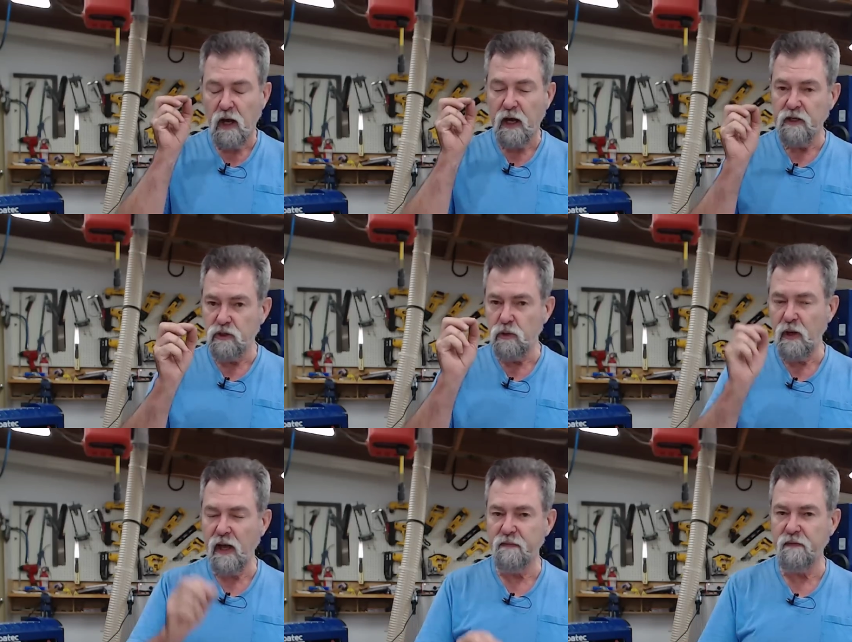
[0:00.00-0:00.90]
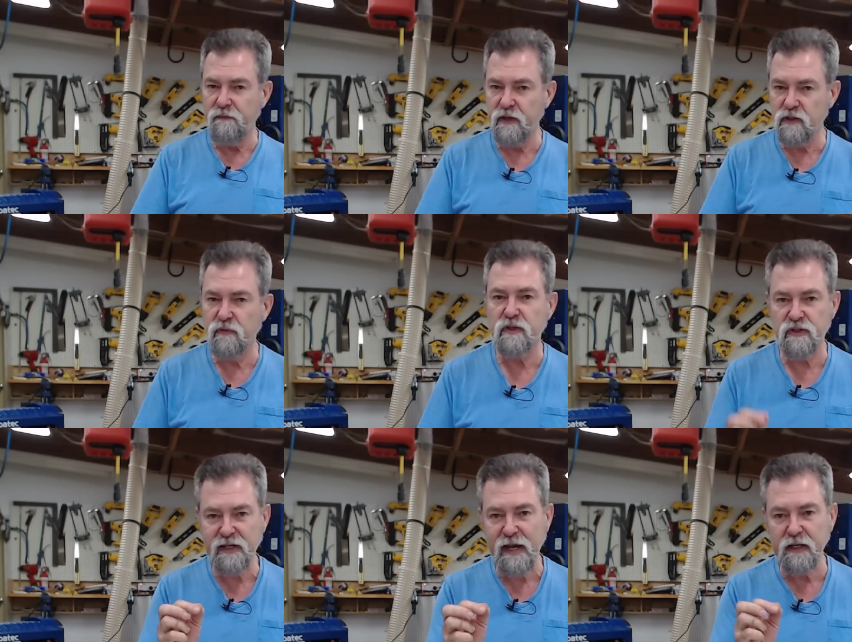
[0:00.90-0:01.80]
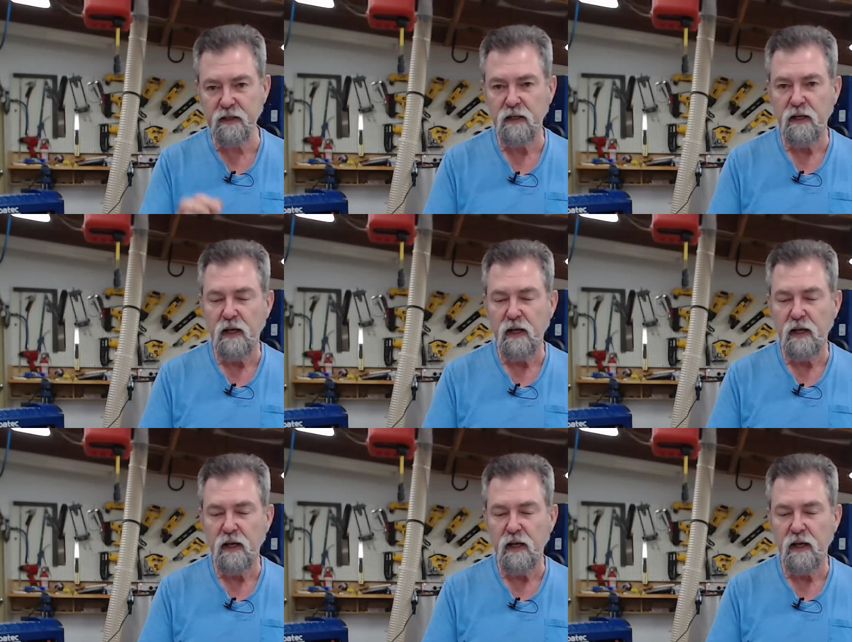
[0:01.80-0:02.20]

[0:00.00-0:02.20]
I do have a fix for static,